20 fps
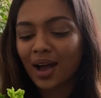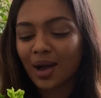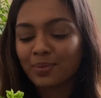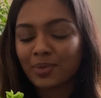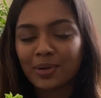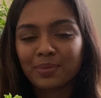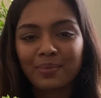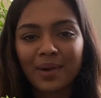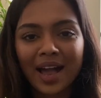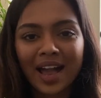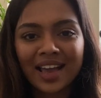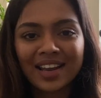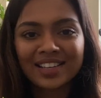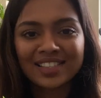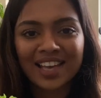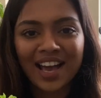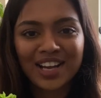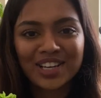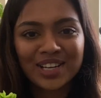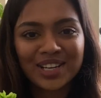But mine is
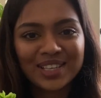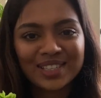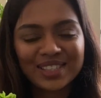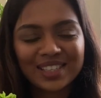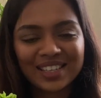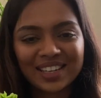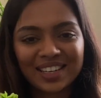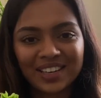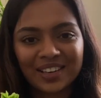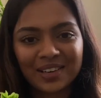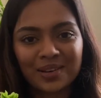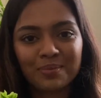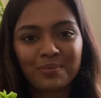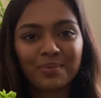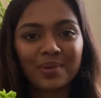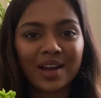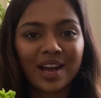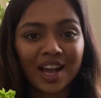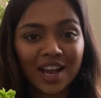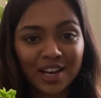actually sitting in a
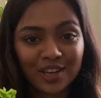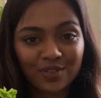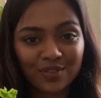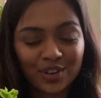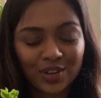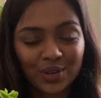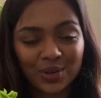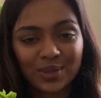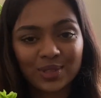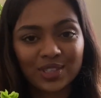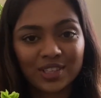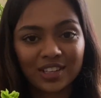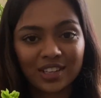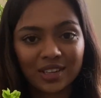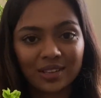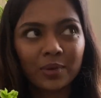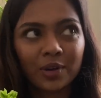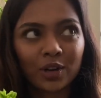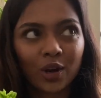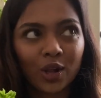bright
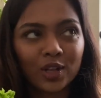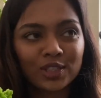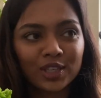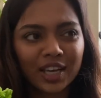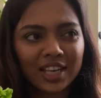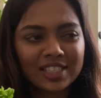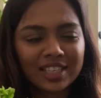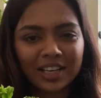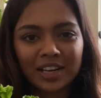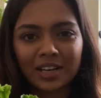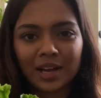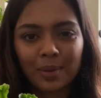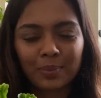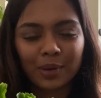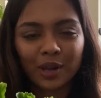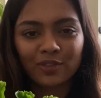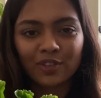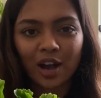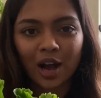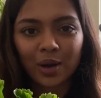windowsill. It also gets like a
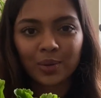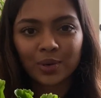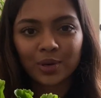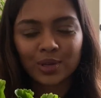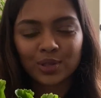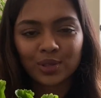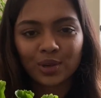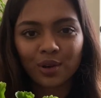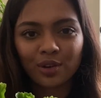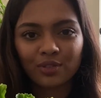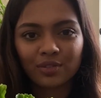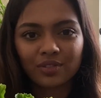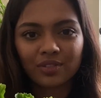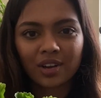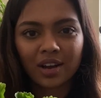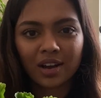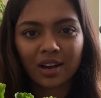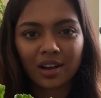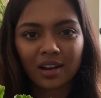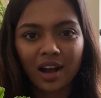couple of hours of
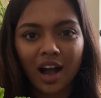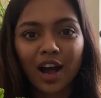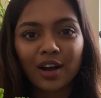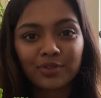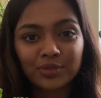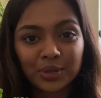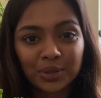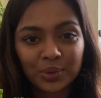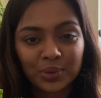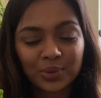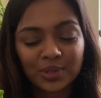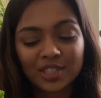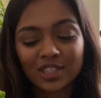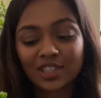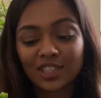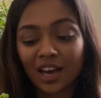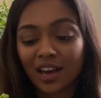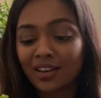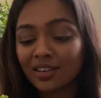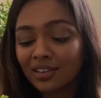afternoon
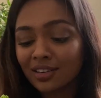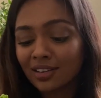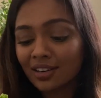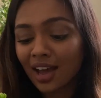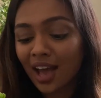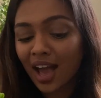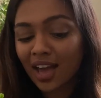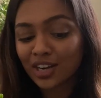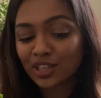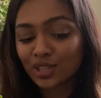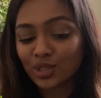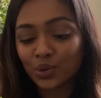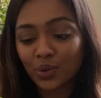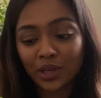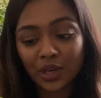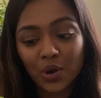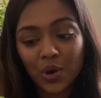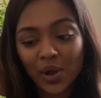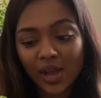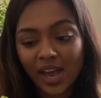sun, and it's
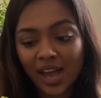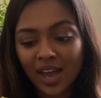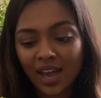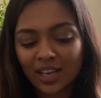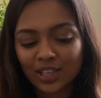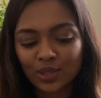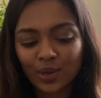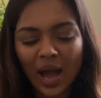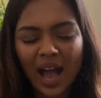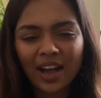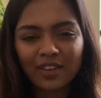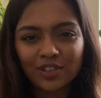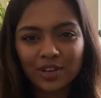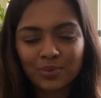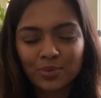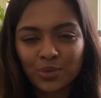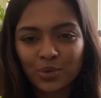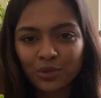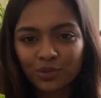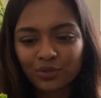doing okay. So I
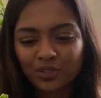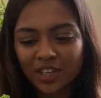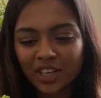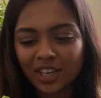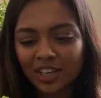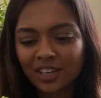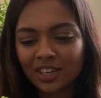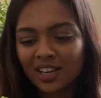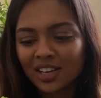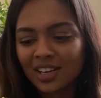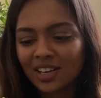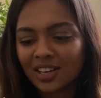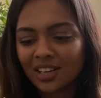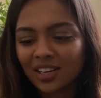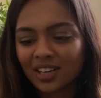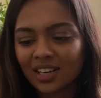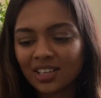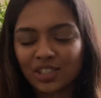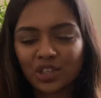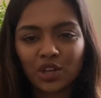haven't moved it
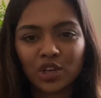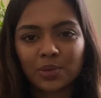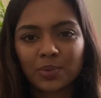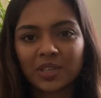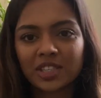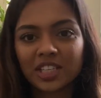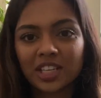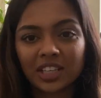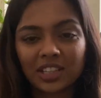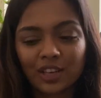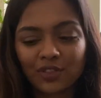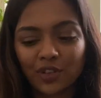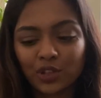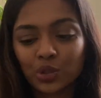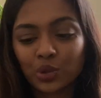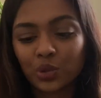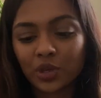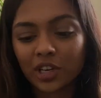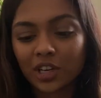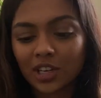because, you know, it's been sitting there for
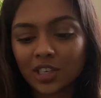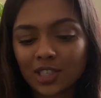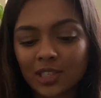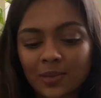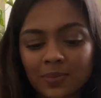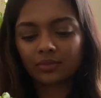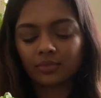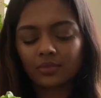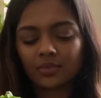2 years.